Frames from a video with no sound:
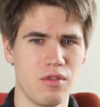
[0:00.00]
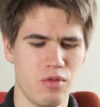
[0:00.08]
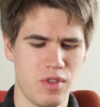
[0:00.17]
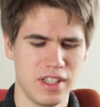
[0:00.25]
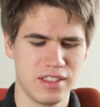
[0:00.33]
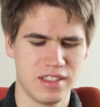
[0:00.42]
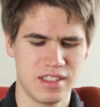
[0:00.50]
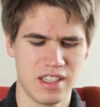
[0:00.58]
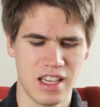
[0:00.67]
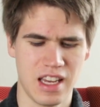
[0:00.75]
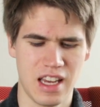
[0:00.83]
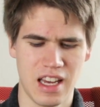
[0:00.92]
with
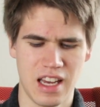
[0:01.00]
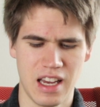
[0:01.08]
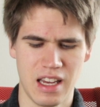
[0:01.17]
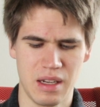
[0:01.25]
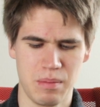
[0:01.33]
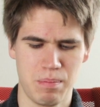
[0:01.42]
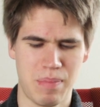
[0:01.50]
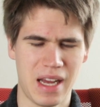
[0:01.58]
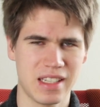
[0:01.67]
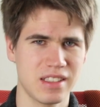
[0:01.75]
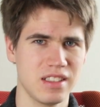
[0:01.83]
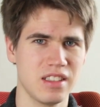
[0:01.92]
the
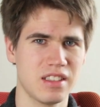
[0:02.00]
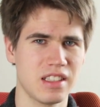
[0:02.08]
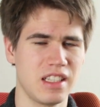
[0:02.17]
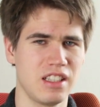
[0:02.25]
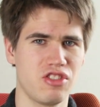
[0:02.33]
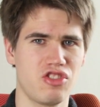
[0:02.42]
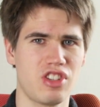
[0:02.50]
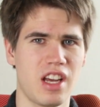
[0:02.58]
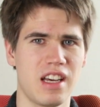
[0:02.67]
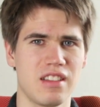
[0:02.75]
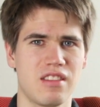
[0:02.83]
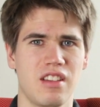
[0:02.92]
buttons is
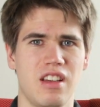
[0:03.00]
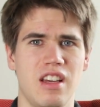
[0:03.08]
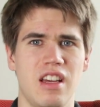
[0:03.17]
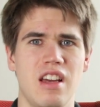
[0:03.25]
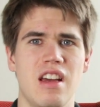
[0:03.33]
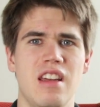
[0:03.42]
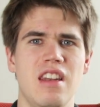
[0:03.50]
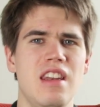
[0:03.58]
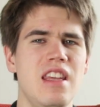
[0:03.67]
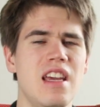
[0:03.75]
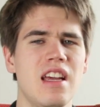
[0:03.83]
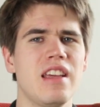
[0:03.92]
just
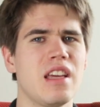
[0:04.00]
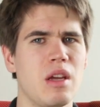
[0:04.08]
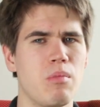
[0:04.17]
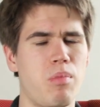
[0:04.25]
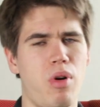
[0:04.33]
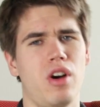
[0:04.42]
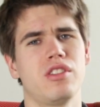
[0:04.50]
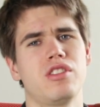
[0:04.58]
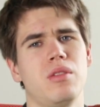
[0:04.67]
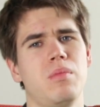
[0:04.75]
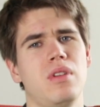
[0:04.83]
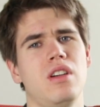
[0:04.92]
nearly
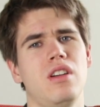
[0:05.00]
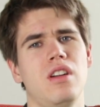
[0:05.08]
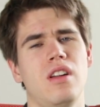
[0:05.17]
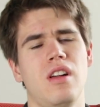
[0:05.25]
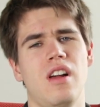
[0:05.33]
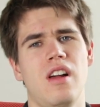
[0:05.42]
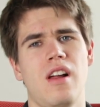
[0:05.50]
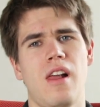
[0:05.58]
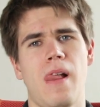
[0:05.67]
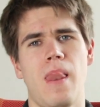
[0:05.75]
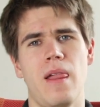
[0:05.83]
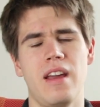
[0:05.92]
impossible
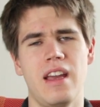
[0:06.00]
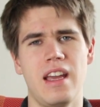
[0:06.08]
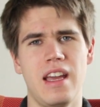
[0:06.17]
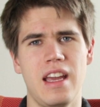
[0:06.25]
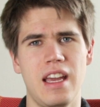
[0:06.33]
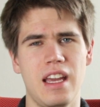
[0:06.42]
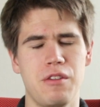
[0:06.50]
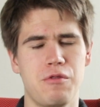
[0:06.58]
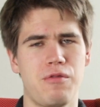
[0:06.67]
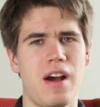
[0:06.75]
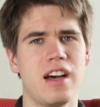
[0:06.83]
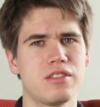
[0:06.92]
in
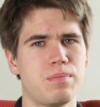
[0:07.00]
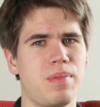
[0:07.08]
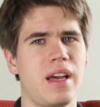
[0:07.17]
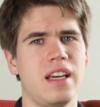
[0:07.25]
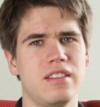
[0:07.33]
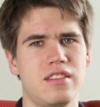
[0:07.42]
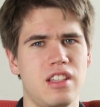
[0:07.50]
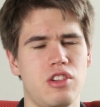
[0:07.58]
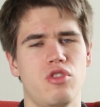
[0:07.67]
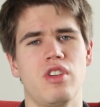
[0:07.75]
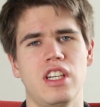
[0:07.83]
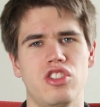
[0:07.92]
fast-paced
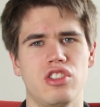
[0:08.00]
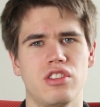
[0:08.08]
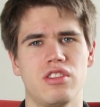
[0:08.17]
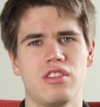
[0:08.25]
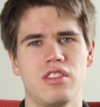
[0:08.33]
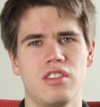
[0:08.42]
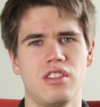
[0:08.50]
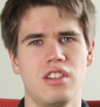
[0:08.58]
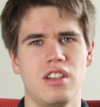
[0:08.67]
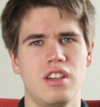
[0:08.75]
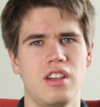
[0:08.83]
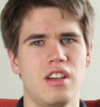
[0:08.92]
situations.
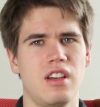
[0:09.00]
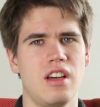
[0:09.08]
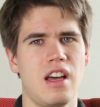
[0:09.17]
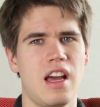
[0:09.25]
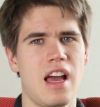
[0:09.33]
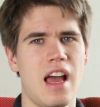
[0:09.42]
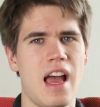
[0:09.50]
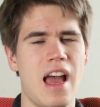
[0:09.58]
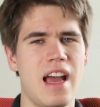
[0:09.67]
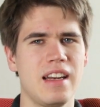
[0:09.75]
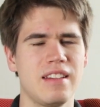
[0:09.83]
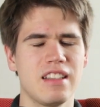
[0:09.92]

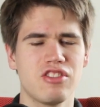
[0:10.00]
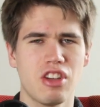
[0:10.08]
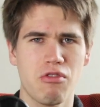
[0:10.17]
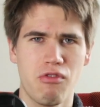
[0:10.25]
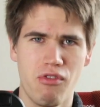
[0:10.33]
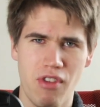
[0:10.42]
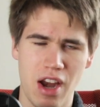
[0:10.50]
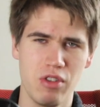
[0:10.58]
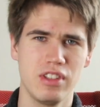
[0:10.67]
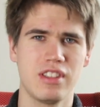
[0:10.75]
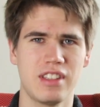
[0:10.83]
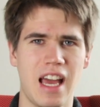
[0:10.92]
And that's just
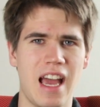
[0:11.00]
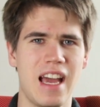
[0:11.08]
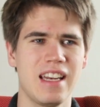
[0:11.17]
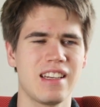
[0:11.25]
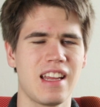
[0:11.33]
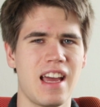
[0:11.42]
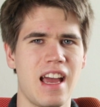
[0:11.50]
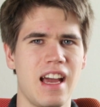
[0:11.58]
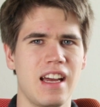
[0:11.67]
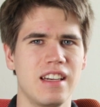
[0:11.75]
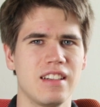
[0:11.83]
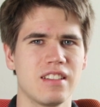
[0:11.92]
very sad,
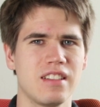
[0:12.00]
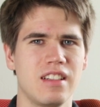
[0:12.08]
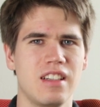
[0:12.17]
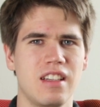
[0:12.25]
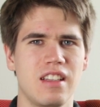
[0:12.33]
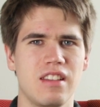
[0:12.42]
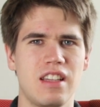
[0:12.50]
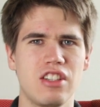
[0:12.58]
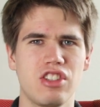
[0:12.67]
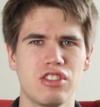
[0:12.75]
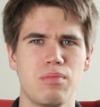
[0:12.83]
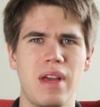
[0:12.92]
and that
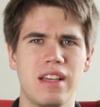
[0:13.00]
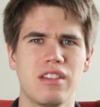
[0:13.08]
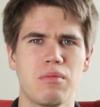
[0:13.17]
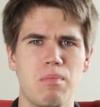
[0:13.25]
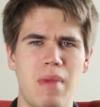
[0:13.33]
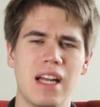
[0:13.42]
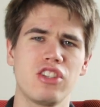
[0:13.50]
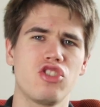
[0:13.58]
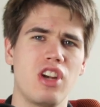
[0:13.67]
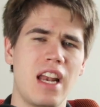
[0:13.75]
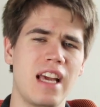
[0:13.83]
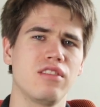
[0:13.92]
just makes it
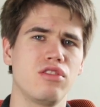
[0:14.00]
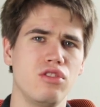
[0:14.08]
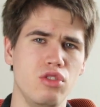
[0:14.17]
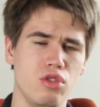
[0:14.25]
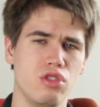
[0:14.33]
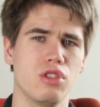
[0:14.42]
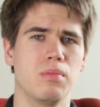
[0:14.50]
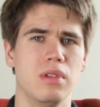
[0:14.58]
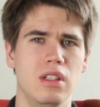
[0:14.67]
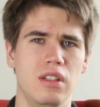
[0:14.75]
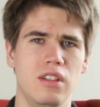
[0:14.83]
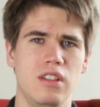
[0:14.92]
much less usable.